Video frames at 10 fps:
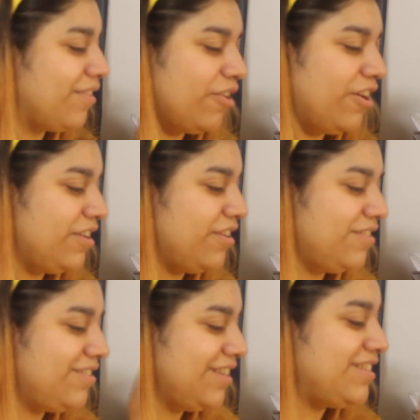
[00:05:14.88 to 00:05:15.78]
good.
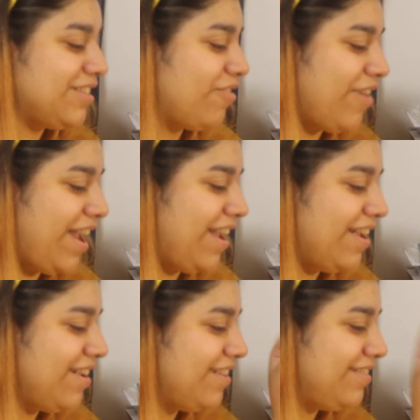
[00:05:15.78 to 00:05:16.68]
This is
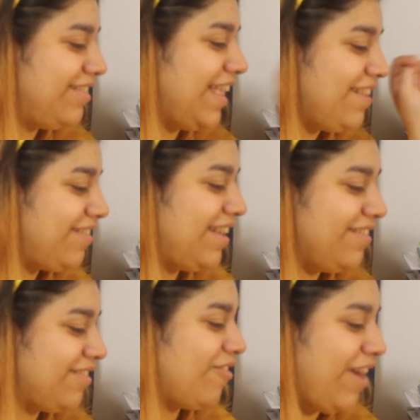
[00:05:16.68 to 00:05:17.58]
great. This
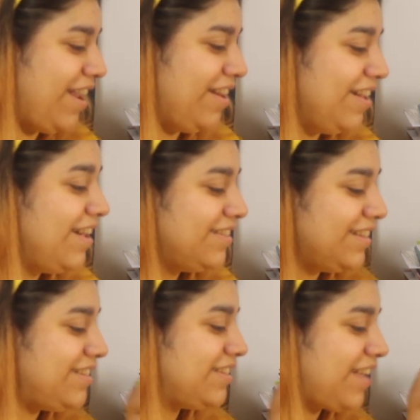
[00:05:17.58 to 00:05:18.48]
is great.
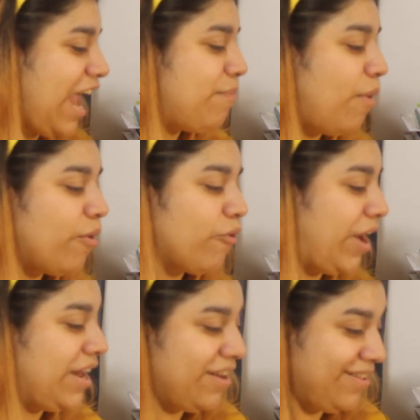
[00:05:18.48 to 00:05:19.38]
This is K-pop
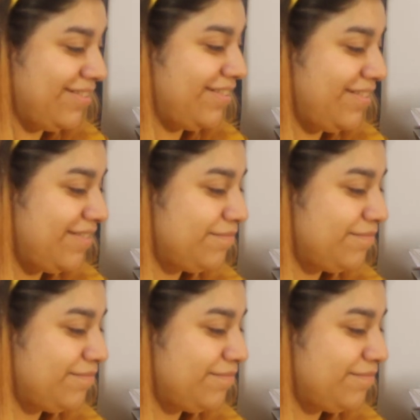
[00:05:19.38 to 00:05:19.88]
greatness.